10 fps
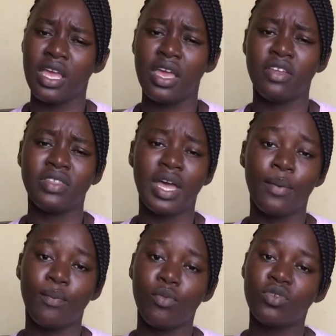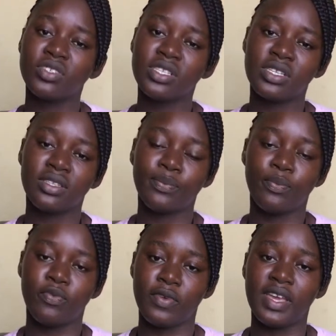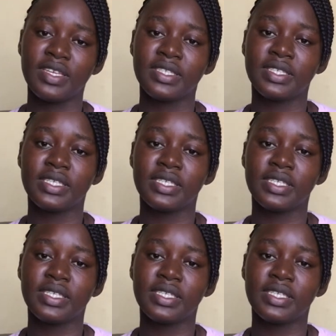They are mostly depressed.